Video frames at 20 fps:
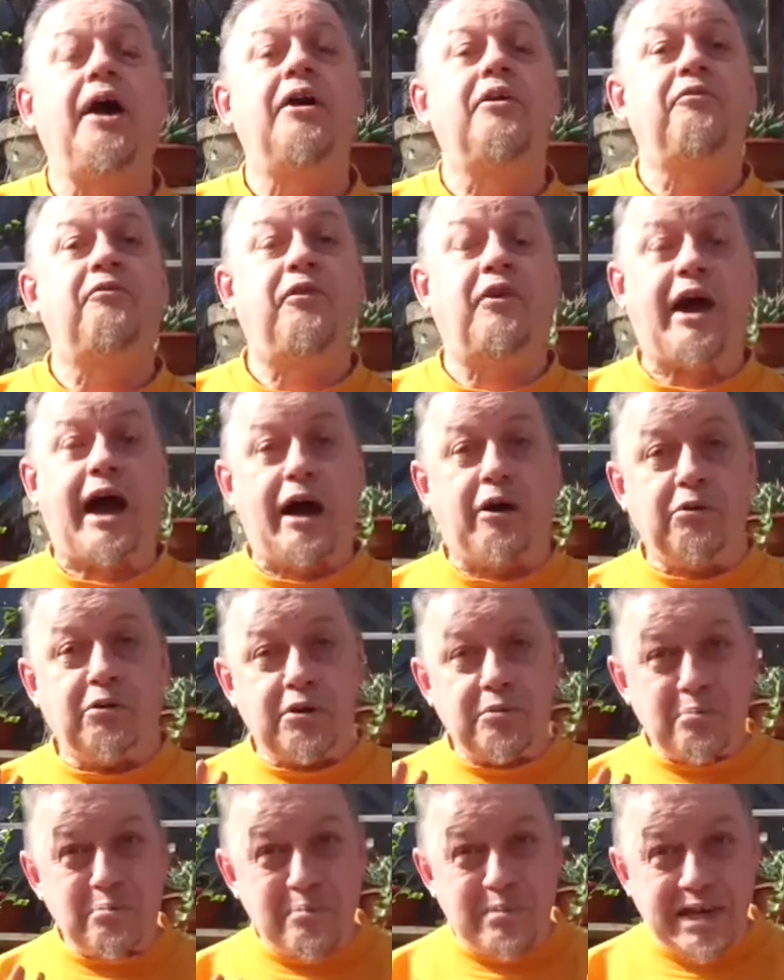for our
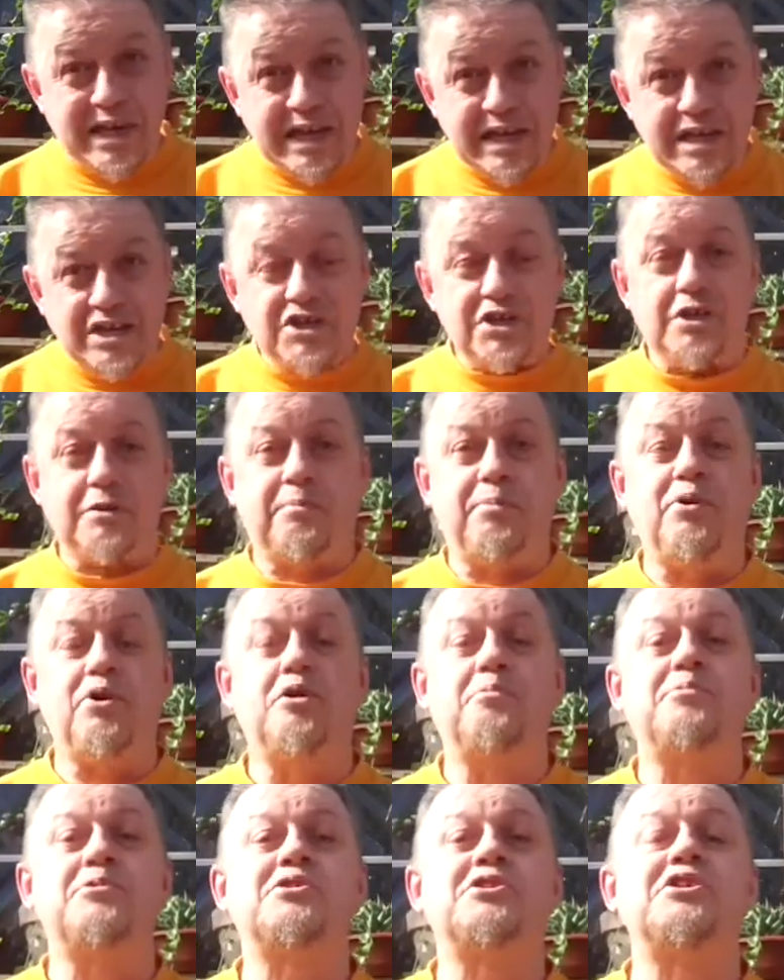immediate
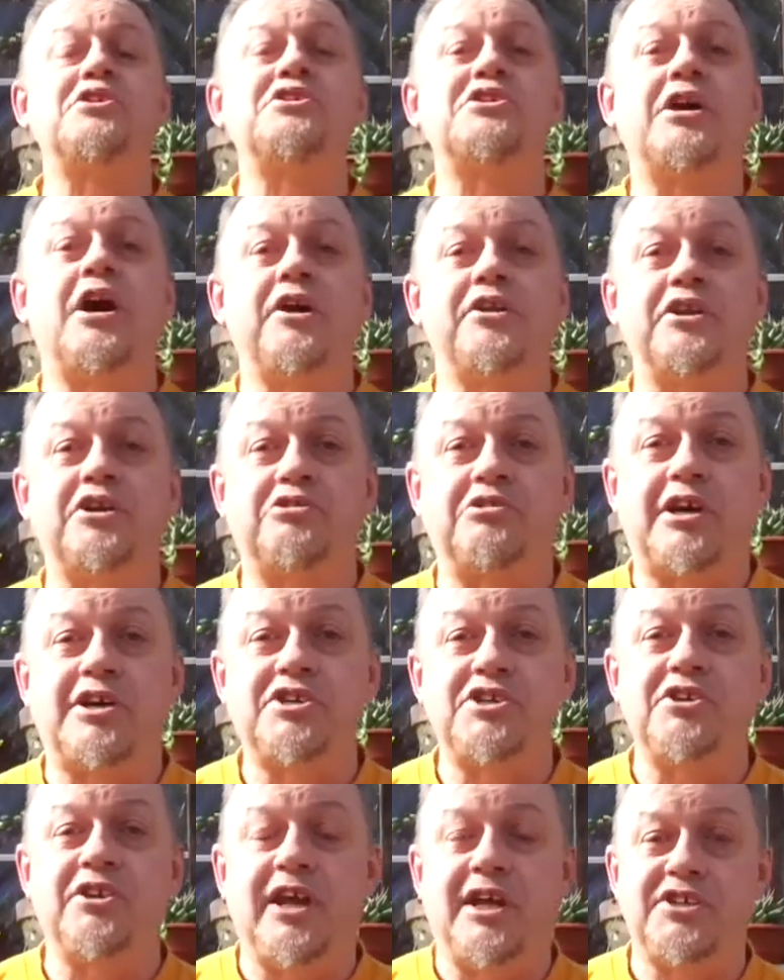purposes are the
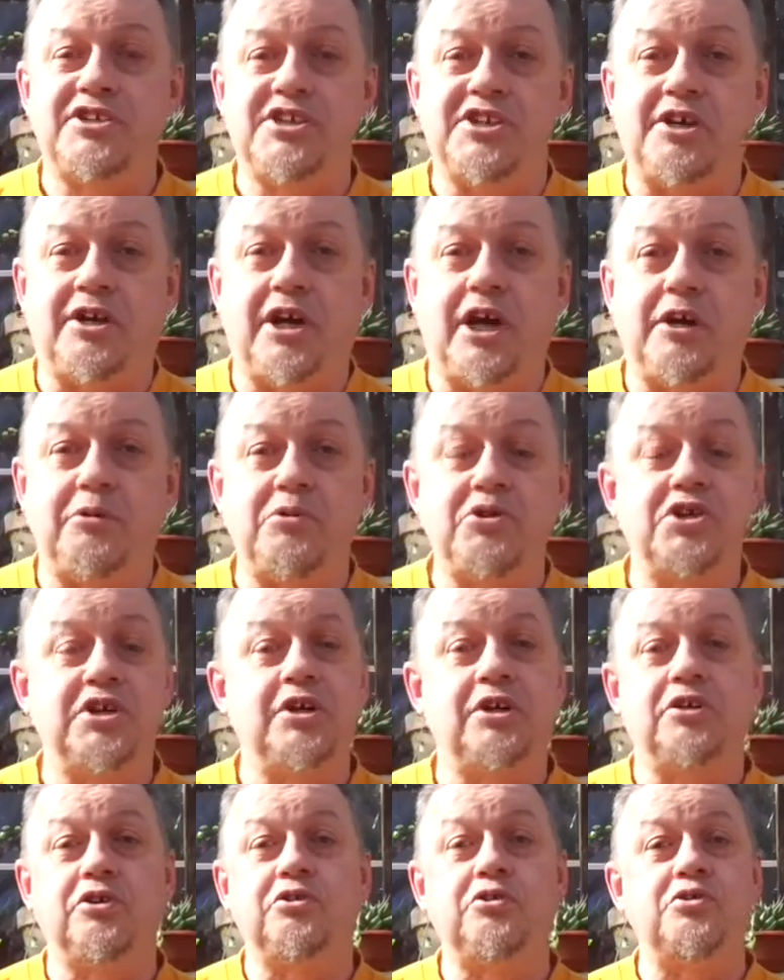Crassulaceae, which
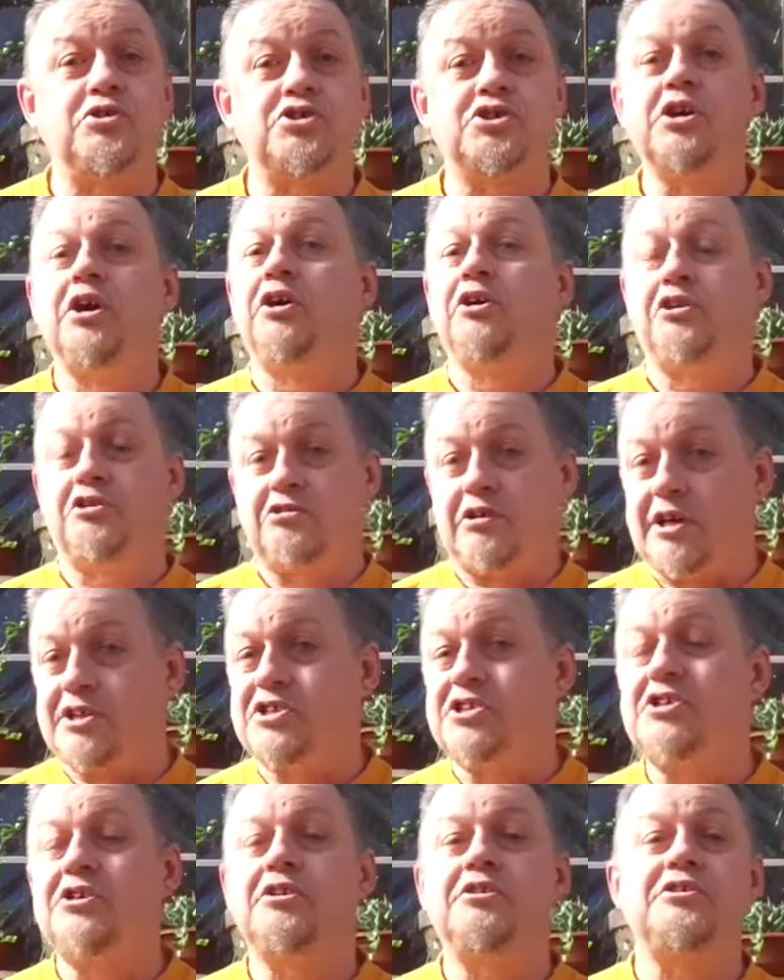includes
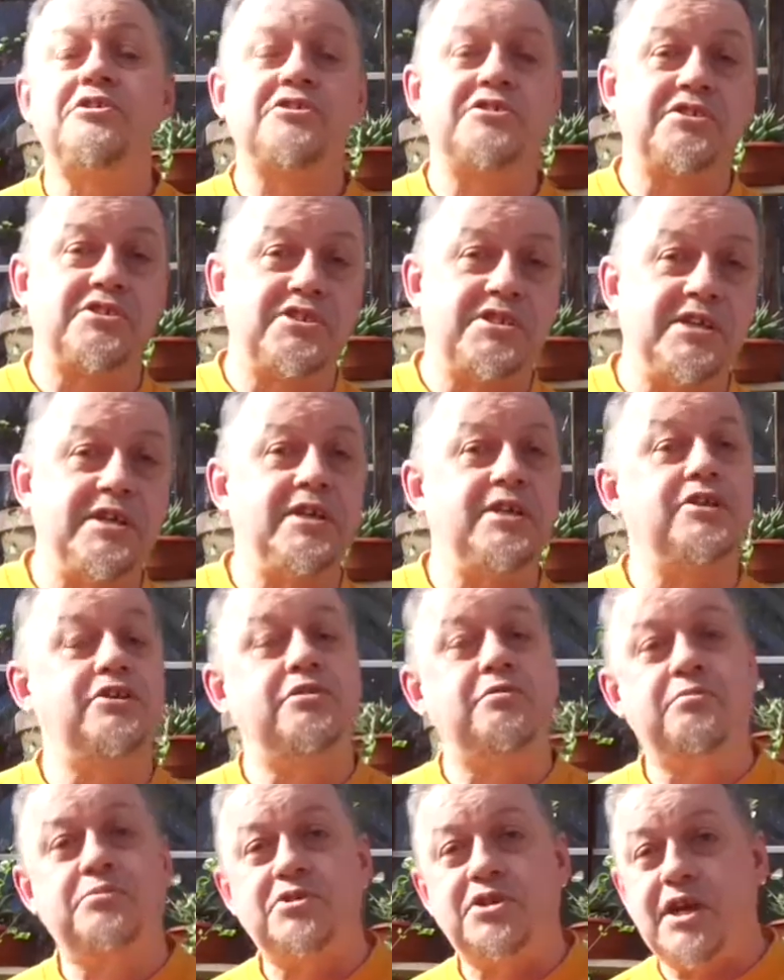Crassulas,
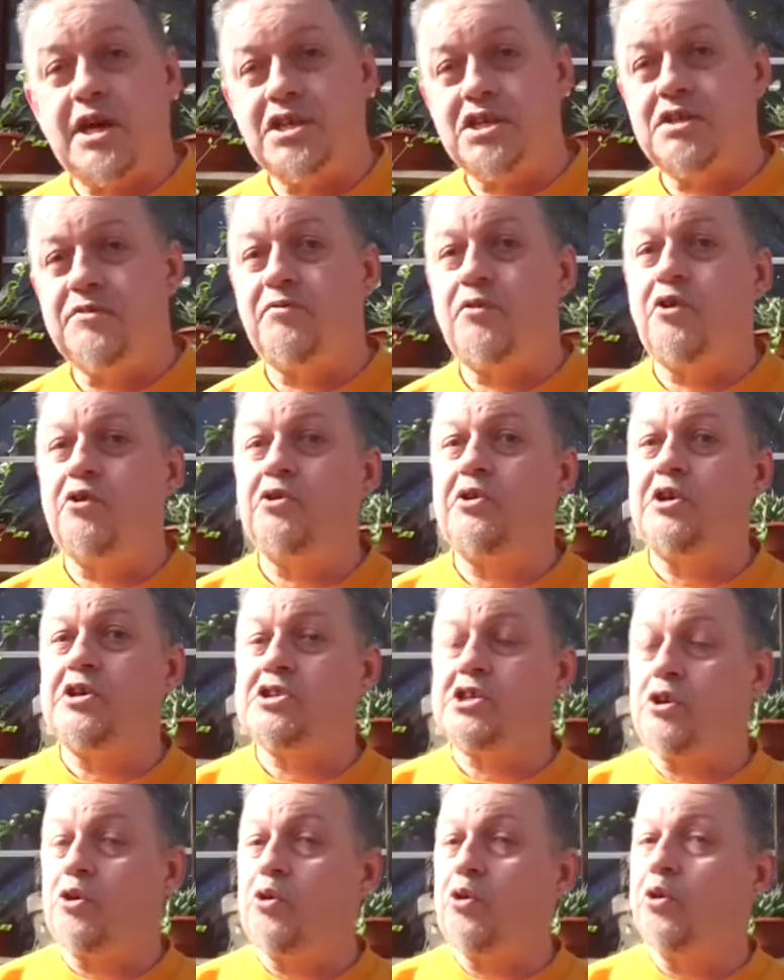Sedums, Echeverias,
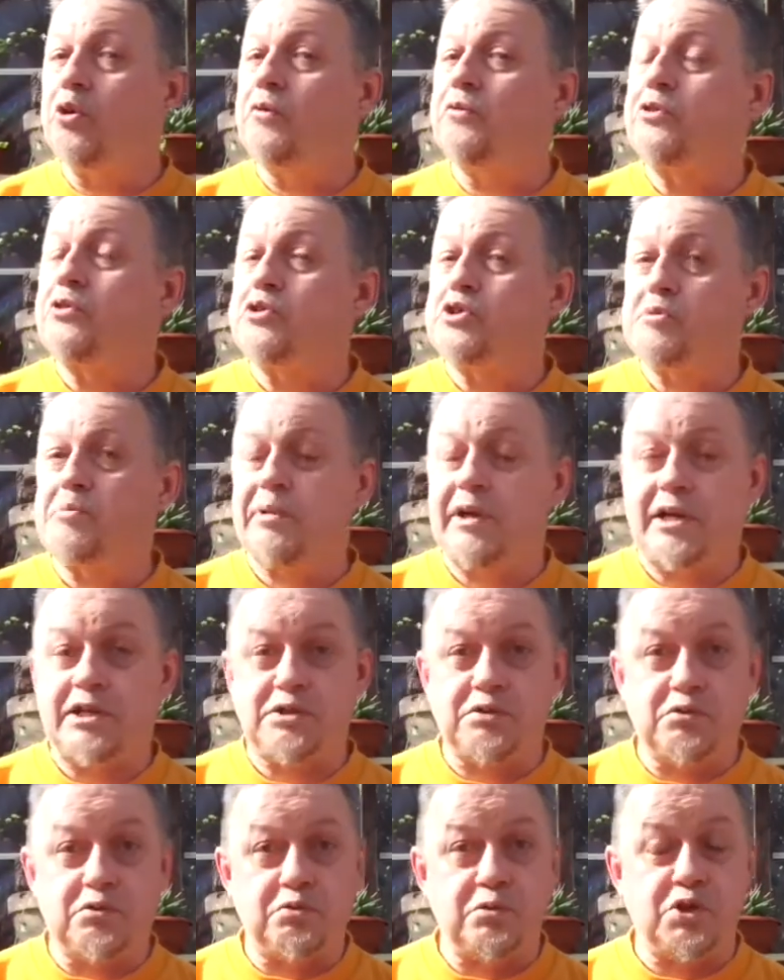and all of those plants
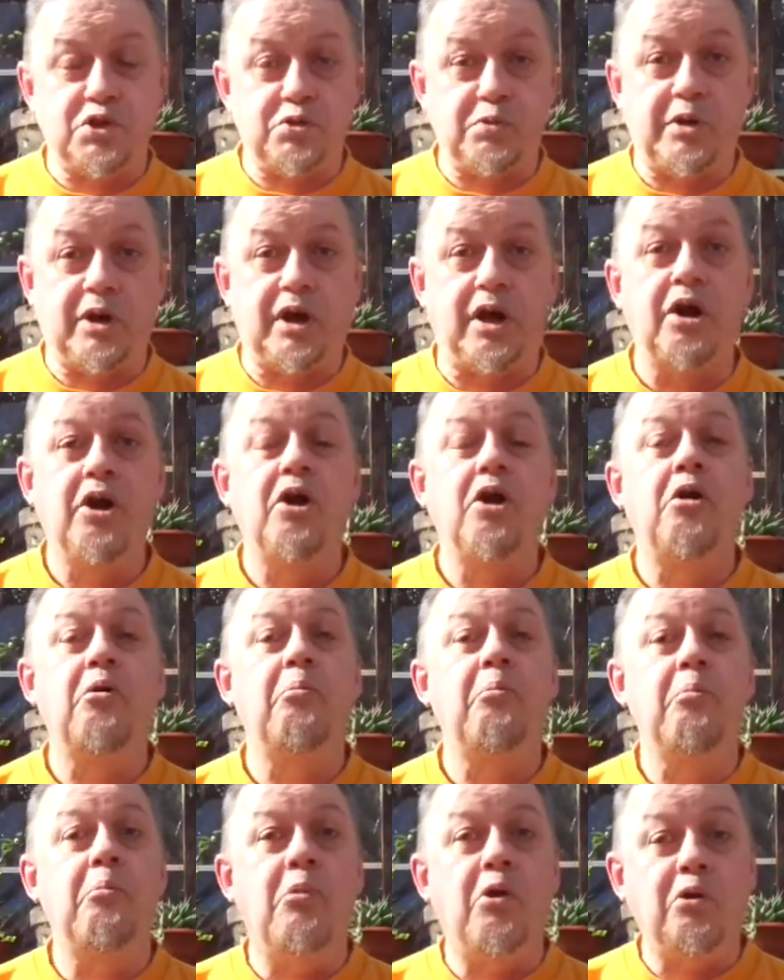with which we are
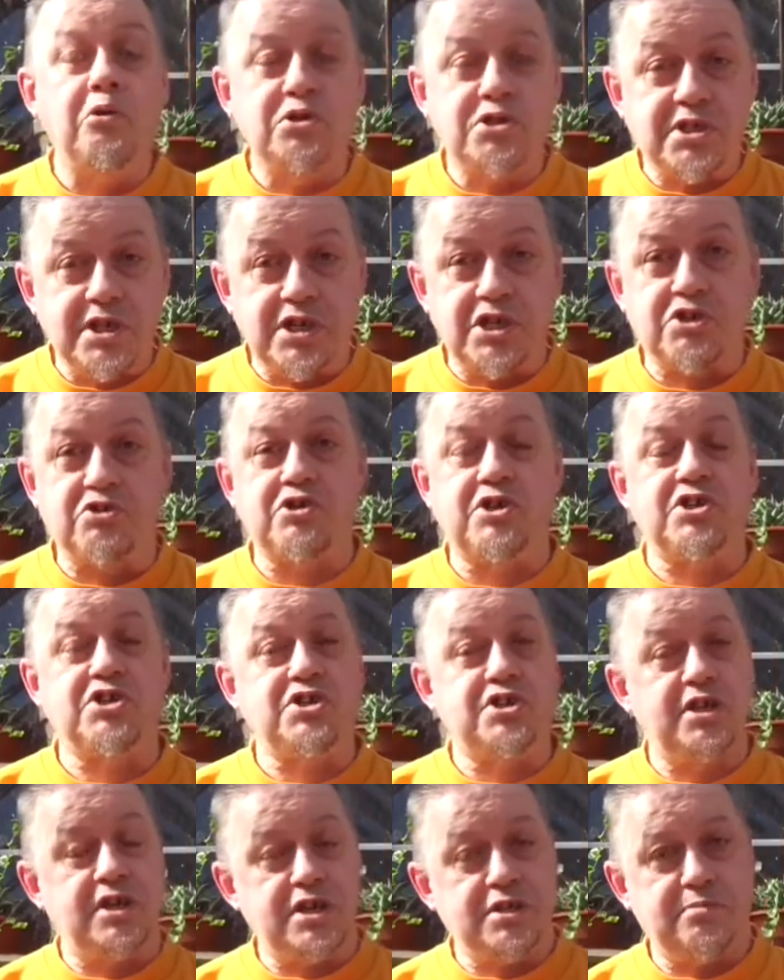most
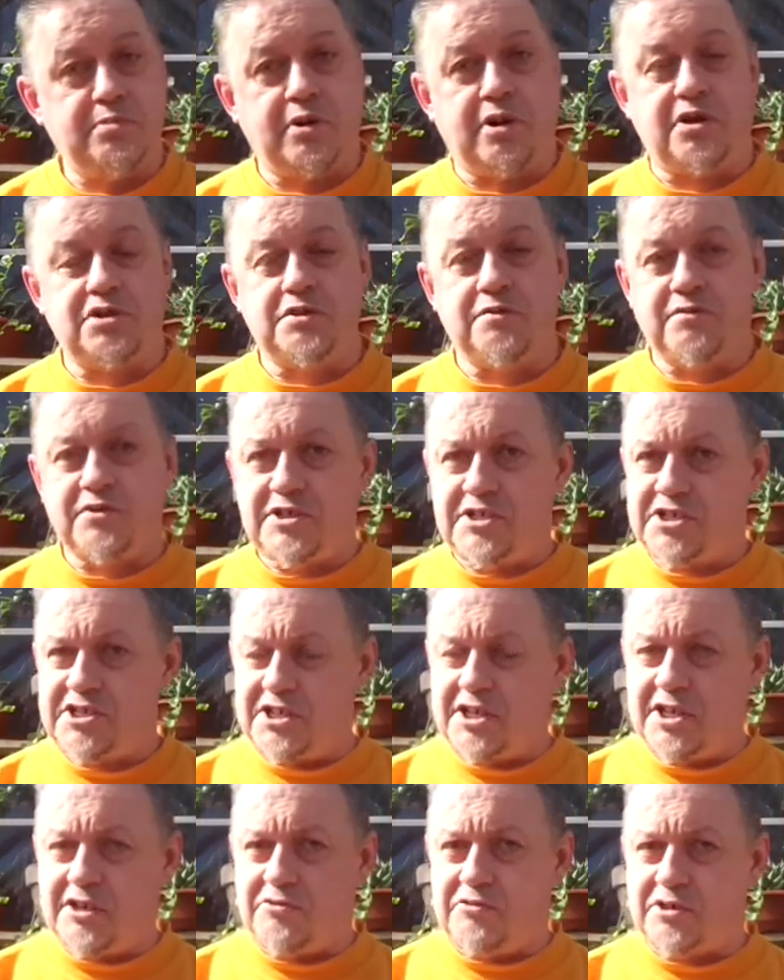interested as part of this
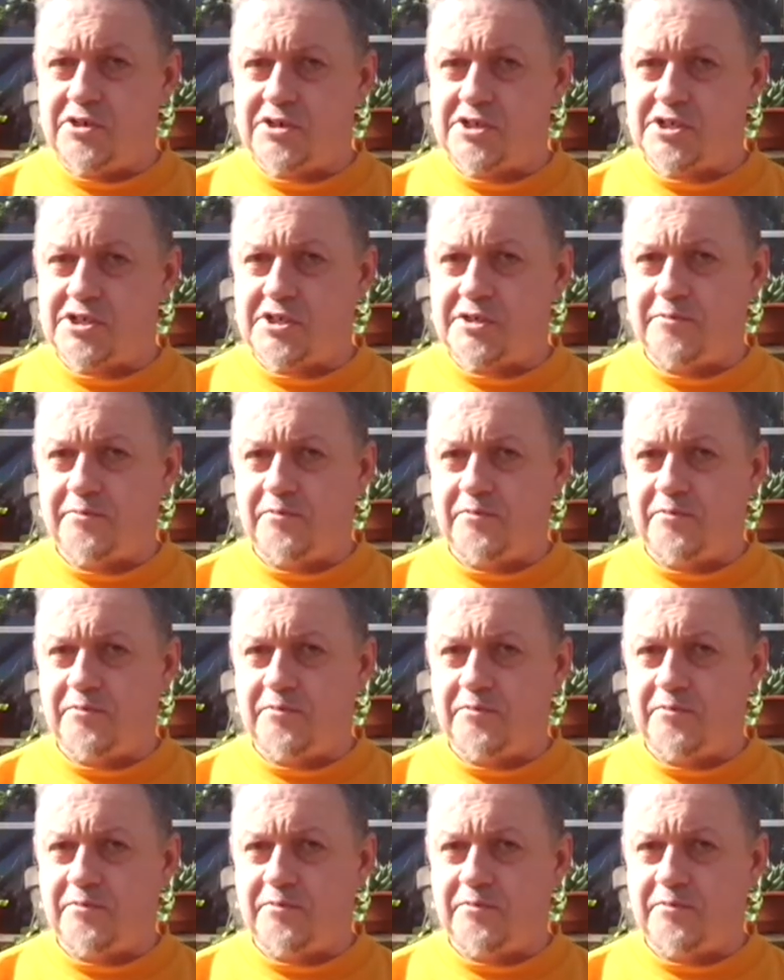series.